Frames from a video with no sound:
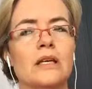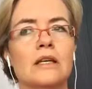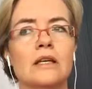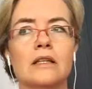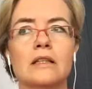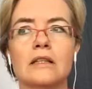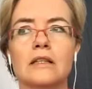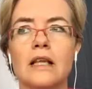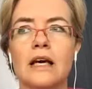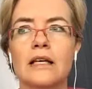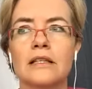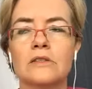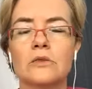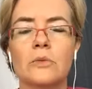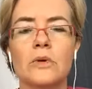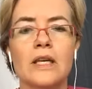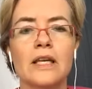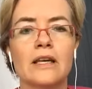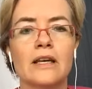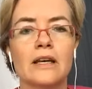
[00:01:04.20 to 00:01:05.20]
and last
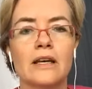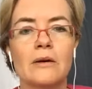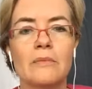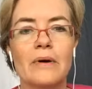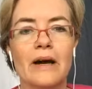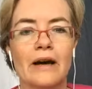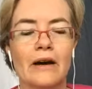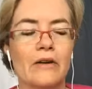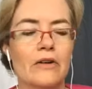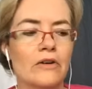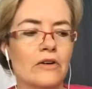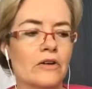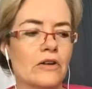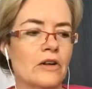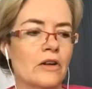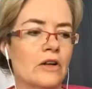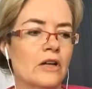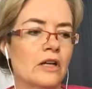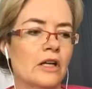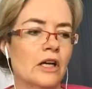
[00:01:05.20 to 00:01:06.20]
week about,
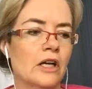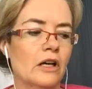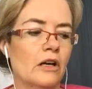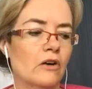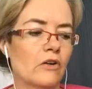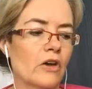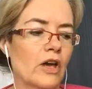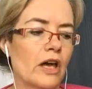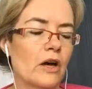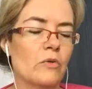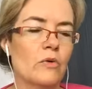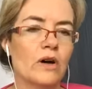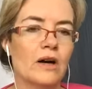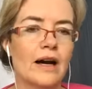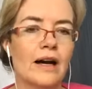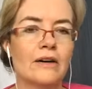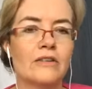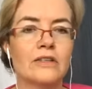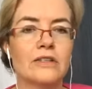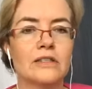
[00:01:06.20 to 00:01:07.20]
okay, well,
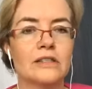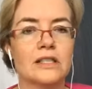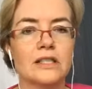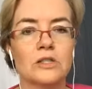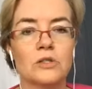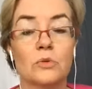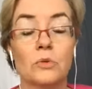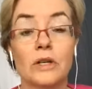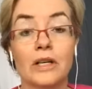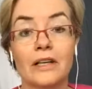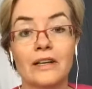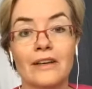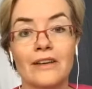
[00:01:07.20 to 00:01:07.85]
how does this work?